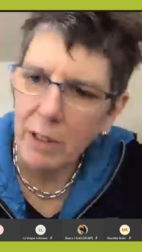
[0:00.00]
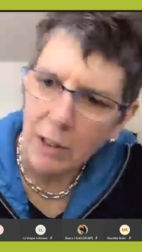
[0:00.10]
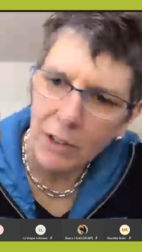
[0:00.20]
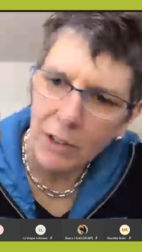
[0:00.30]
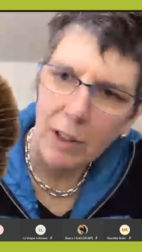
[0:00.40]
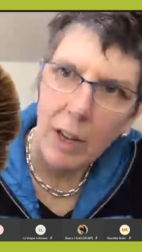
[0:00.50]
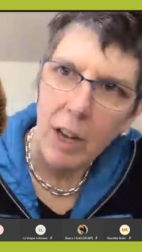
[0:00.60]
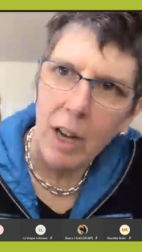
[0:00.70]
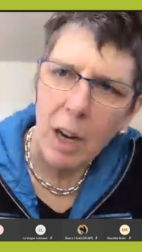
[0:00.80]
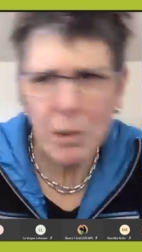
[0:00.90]
gills.
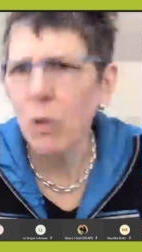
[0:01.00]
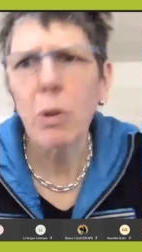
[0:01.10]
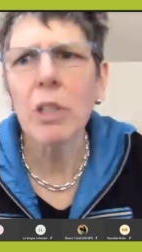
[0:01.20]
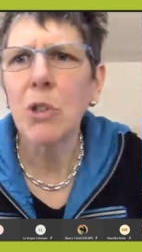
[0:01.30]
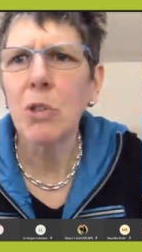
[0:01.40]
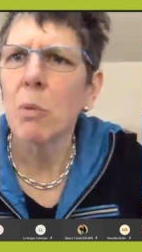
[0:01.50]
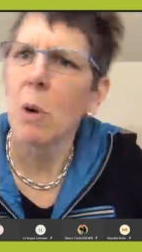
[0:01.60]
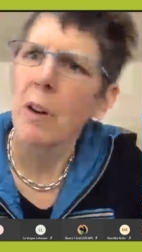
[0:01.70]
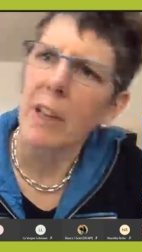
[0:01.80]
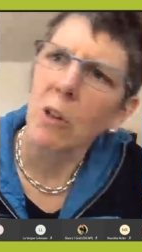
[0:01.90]
I'm not quite sure
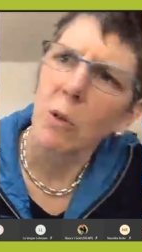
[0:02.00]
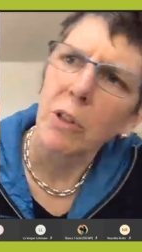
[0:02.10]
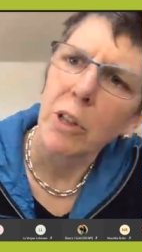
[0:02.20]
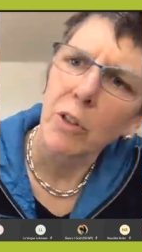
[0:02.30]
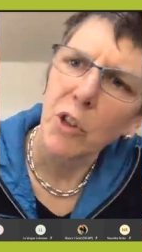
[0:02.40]
why they're called gills.